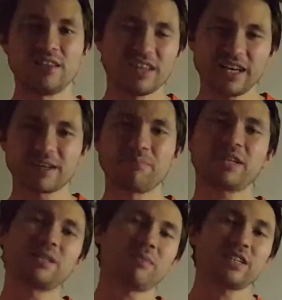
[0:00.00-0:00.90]
like
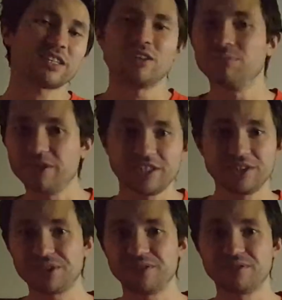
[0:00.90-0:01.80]
mathematical
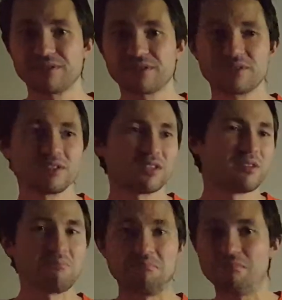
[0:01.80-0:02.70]
operations,
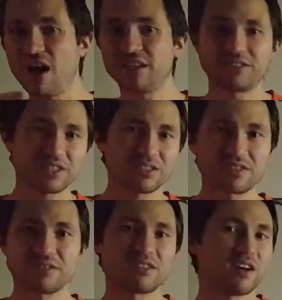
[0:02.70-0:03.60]
matrix
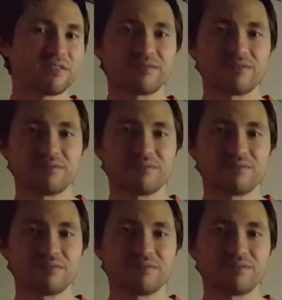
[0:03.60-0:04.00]
stuff.